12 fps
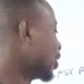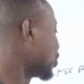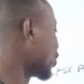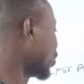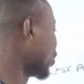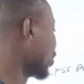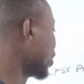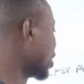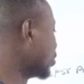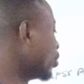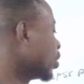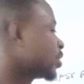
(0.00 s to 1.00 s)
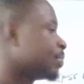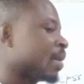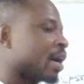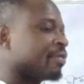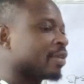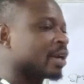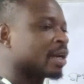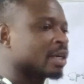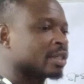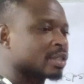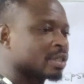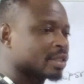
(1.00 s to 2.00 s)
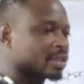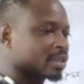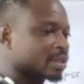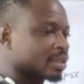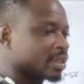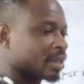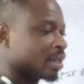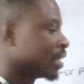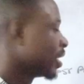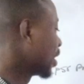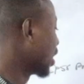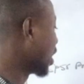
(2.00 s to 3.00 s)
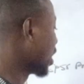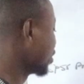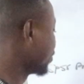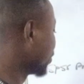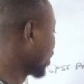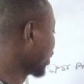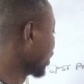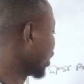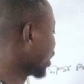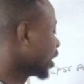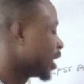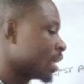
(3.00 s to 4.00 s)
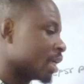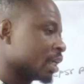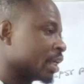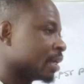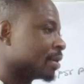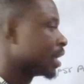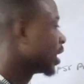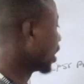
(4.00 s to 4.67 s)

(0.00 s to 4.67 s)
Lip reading: So in most path analysis, the